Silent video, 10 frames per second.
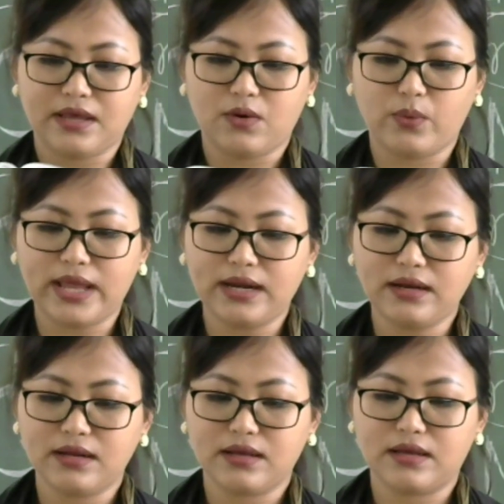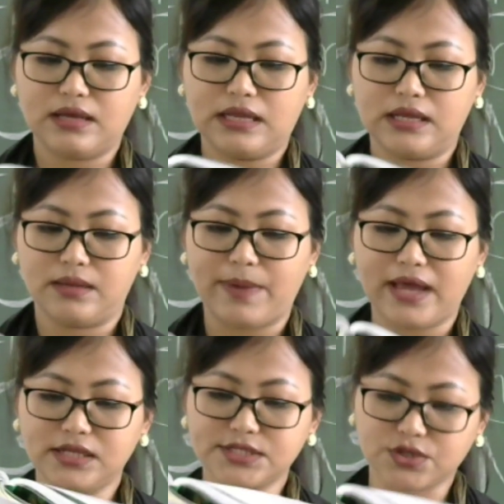when
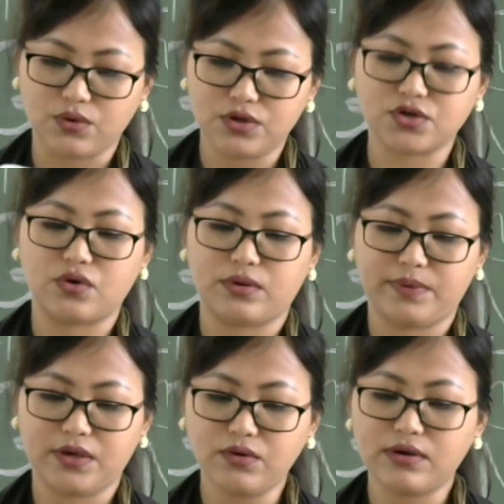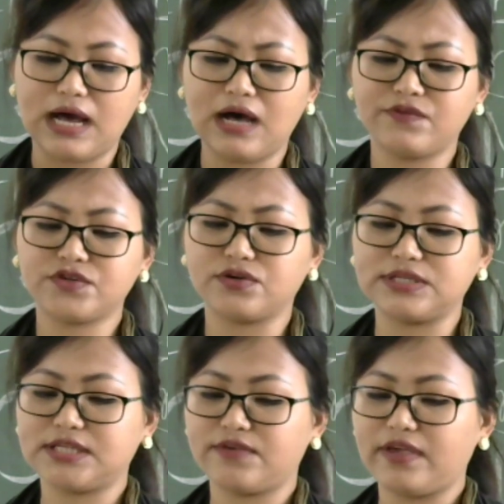parents scold or rebuke after
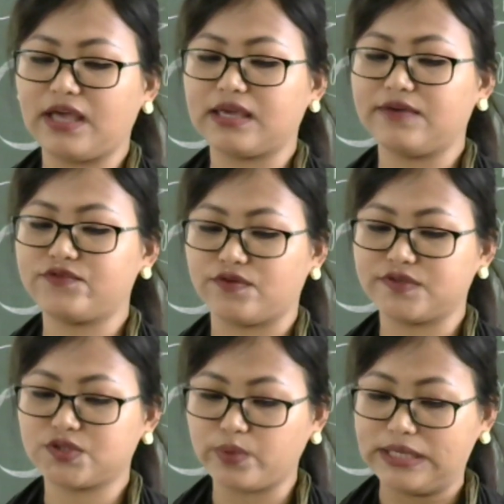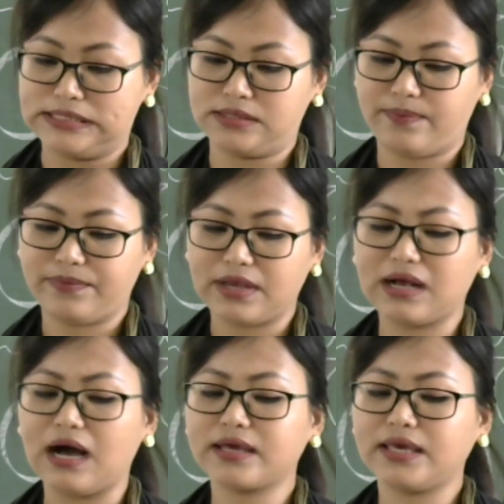receiving a gift of sweets.
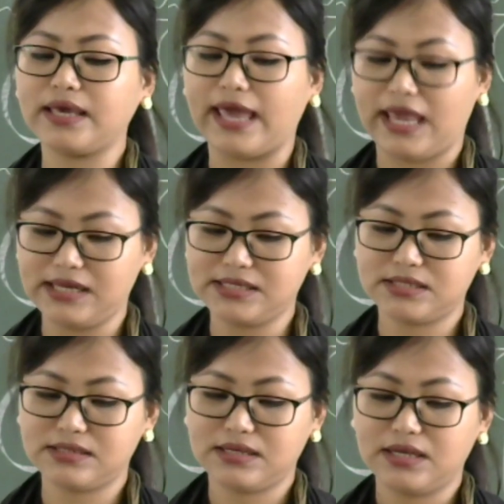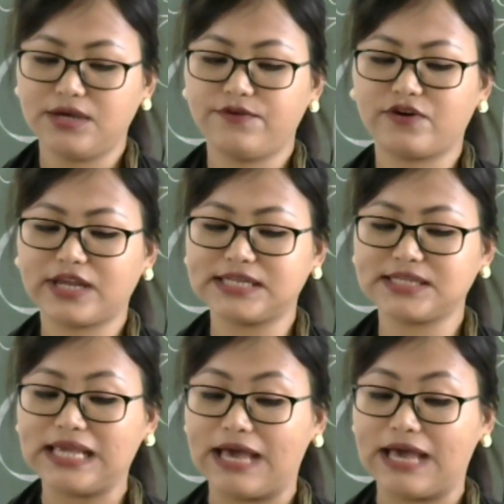Kaki ate, forgetting